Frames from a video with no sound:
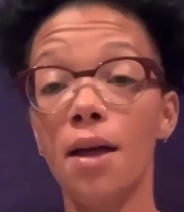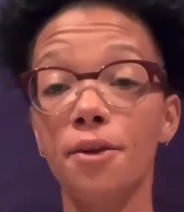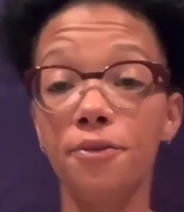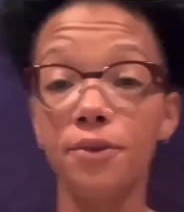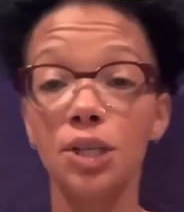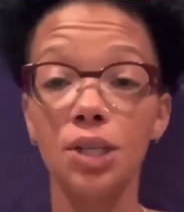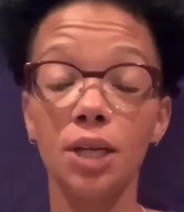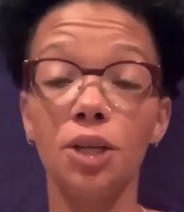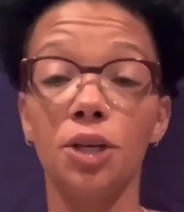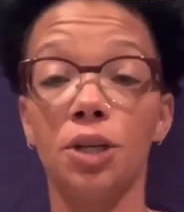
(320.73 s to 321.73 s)
thing you're going to
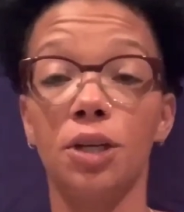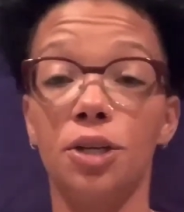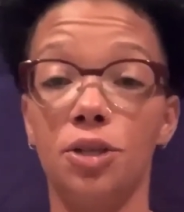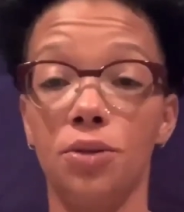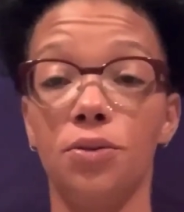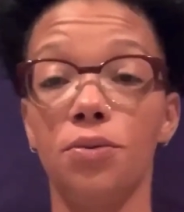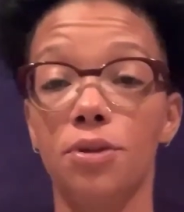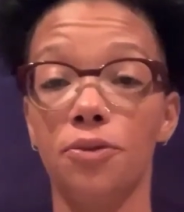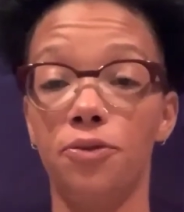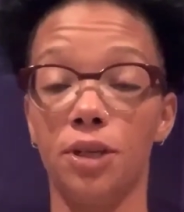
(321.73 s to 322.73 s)
do to fix your
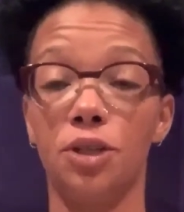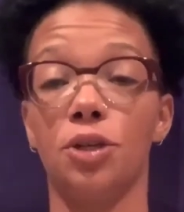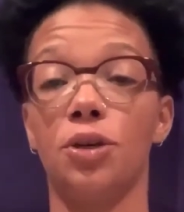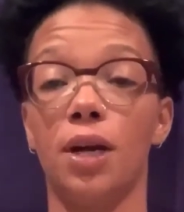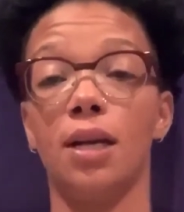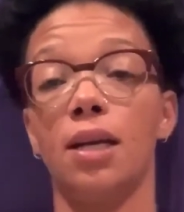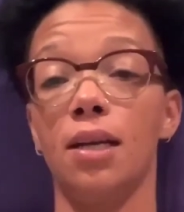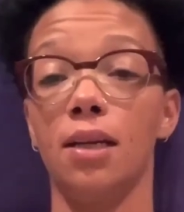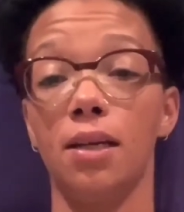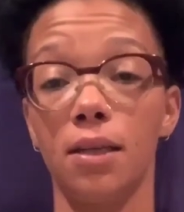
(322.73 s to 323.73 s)
credit is,
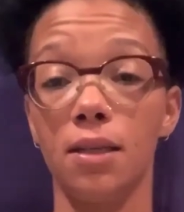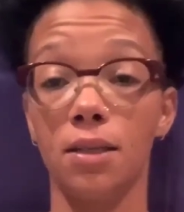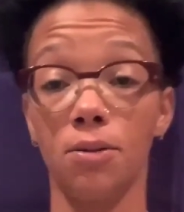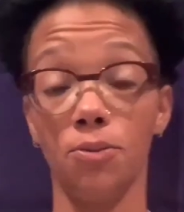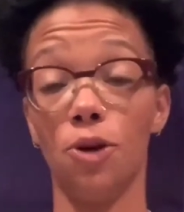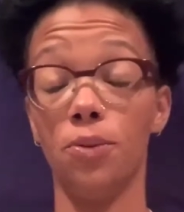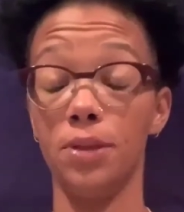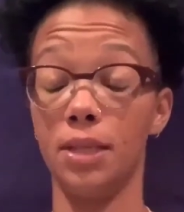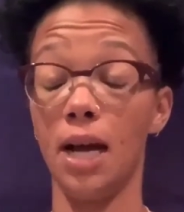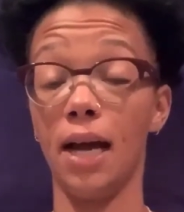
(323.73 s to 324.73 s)
well,
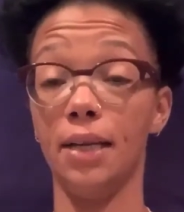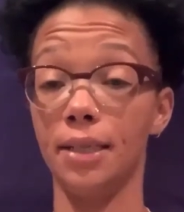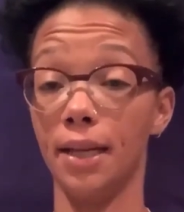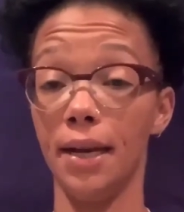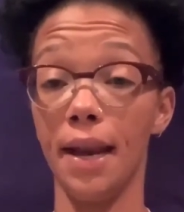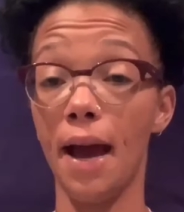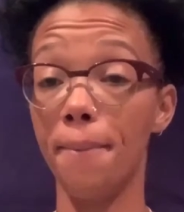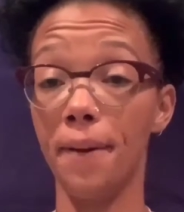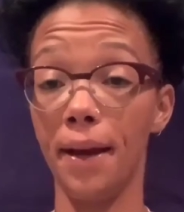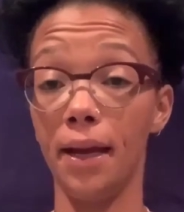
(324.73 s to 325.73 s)
besides not paying
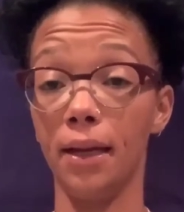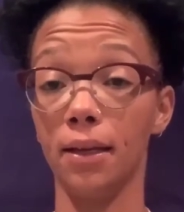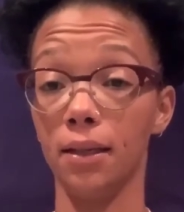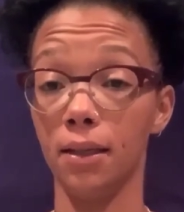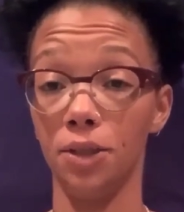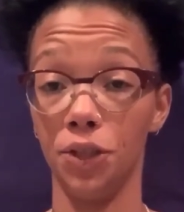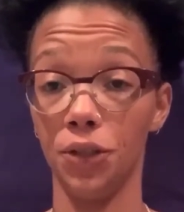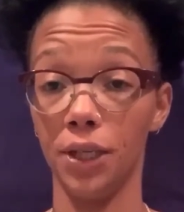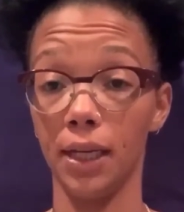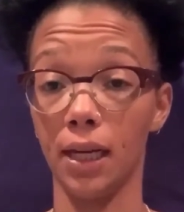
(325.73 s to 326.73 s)
your debt
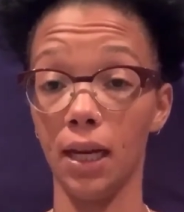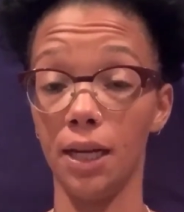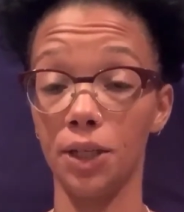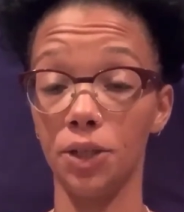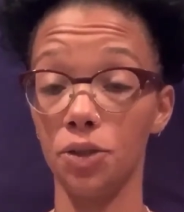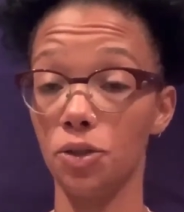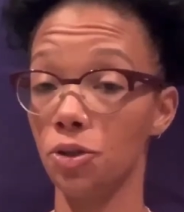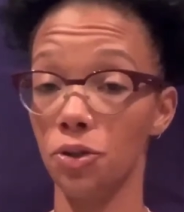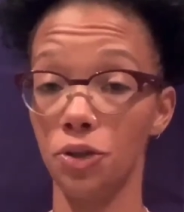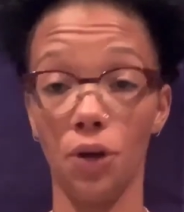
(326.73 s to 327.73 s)
collectors, don't
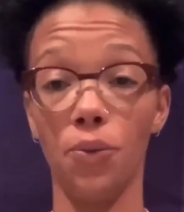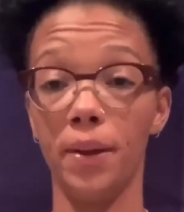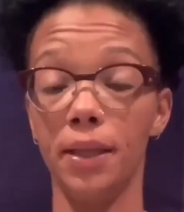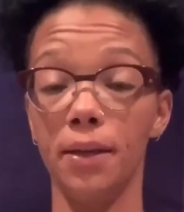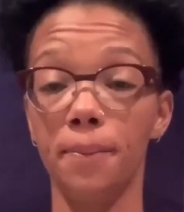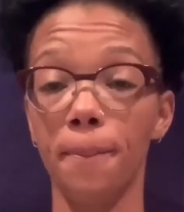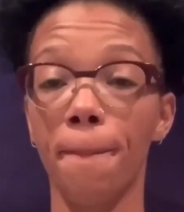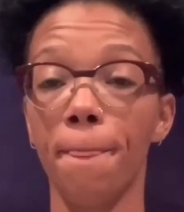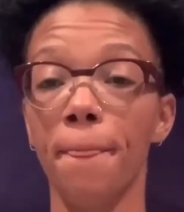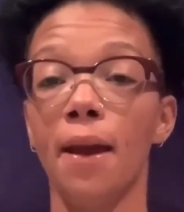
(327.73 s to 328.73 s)
pay them.
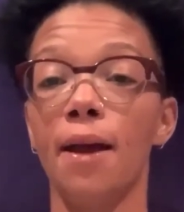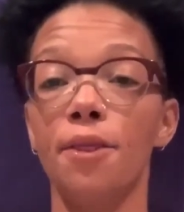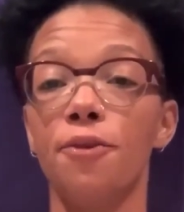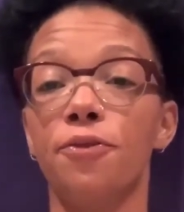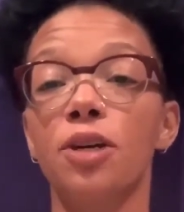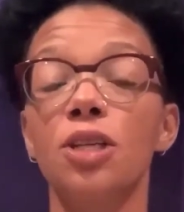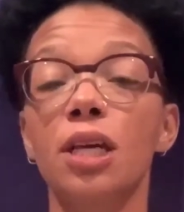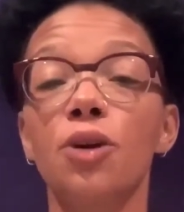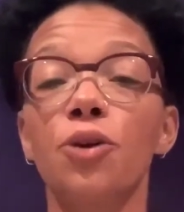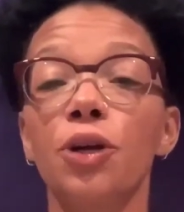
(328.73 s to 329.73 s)
First thing we're going to
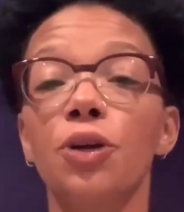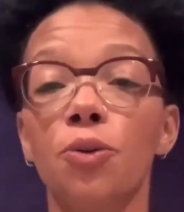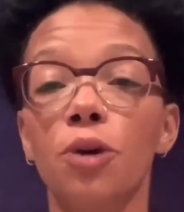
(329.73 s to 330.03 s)
work on